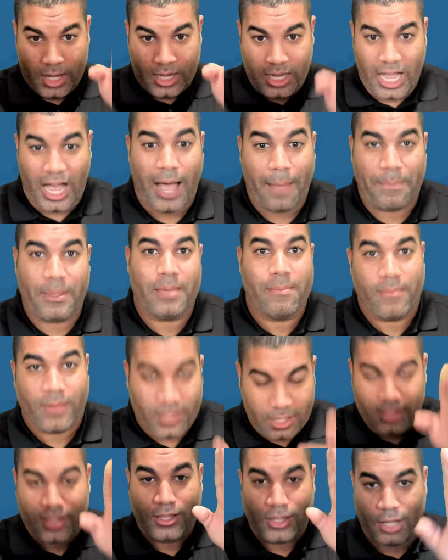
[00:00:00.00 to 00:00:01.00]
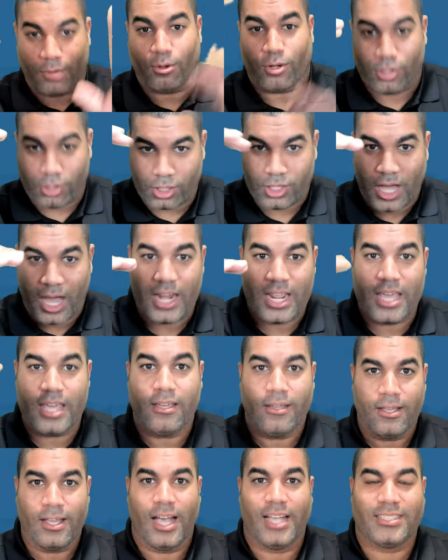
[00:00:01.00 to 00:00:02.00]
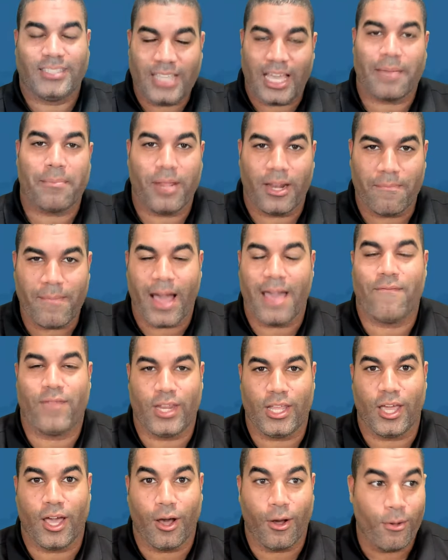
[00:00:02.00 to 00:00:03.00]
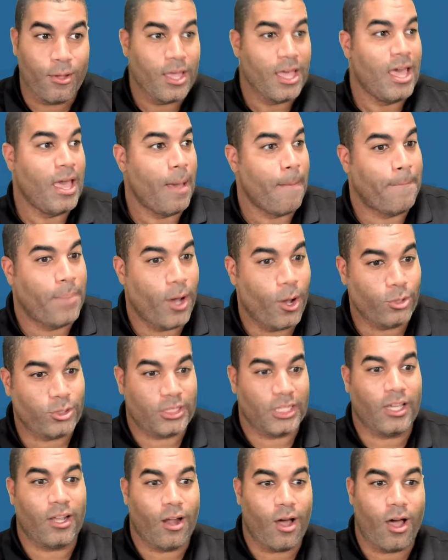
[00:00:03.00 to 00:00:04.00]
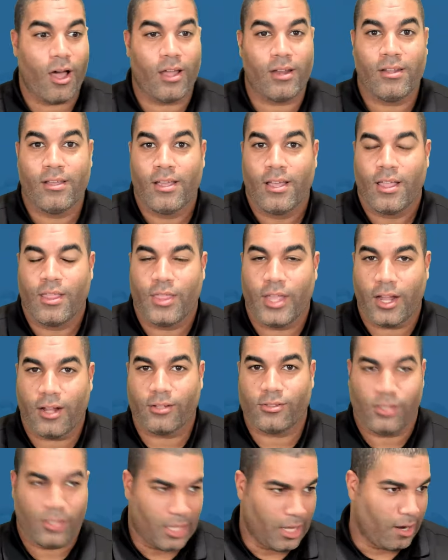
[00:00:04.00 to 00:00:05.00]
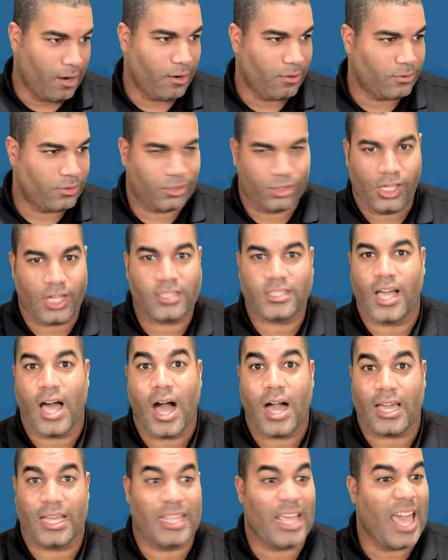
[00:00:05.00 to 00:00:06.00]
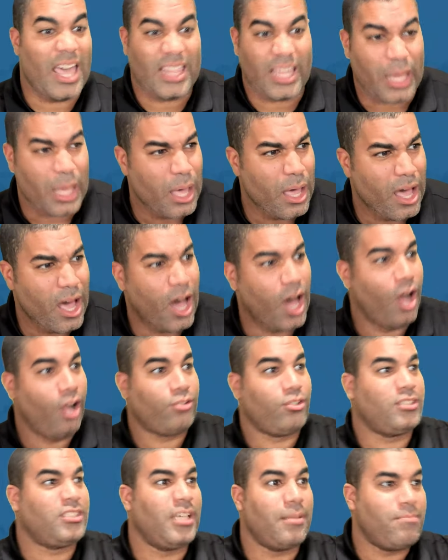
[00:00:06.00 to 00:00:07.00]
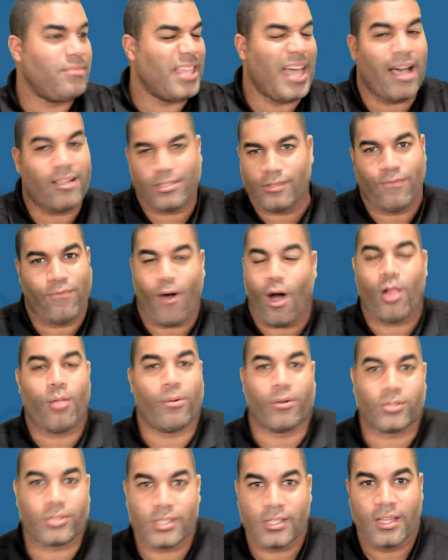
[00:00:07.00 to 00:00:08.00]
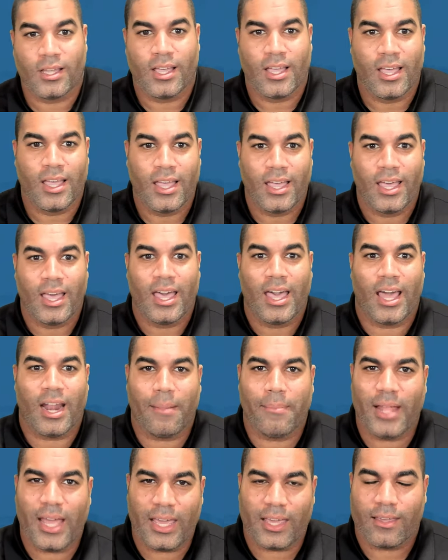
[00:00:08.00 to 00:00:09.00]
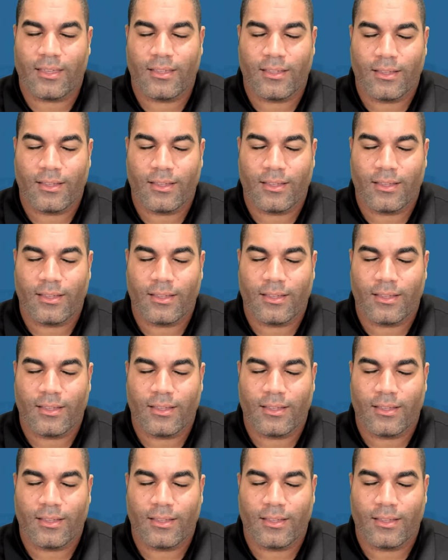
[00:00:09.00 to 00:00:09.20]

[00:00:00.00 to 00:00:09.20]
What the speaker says: copying, they were cutting a segment of my video, posting it on their TikTok, and they had like 100 something thousand followers. And I'm like,